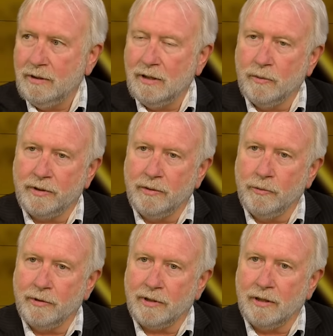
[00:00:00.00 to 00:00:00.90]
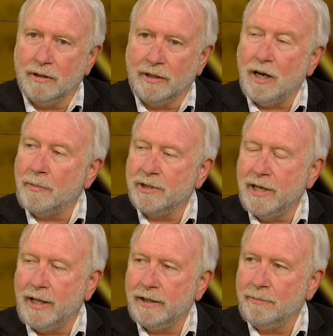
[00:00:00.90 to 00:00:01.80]
what they were calling
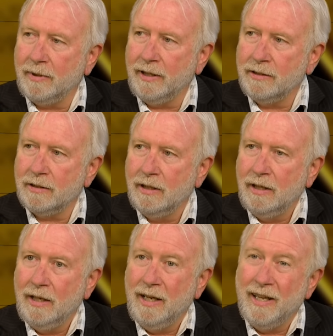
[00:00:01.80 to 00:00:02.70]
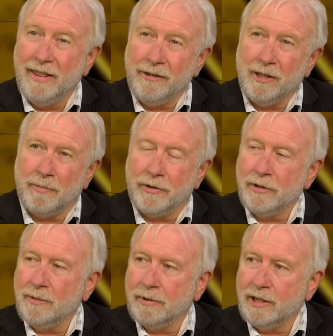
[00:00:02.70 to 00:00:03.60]
optionality plays, they're up
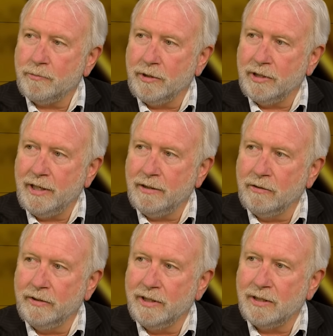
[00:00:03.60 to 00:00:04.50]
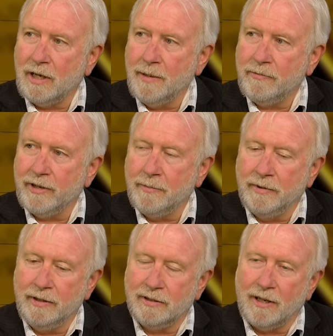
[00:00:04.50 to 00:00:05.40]
30%+ over this time frame.
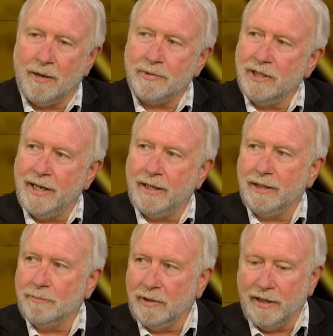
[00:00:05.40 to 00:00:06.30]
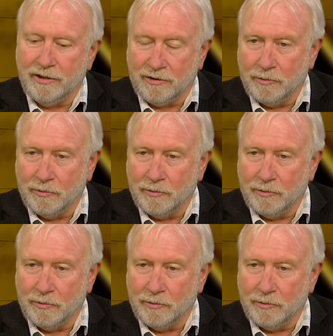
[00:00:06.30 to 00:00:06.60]
And these optionality plays are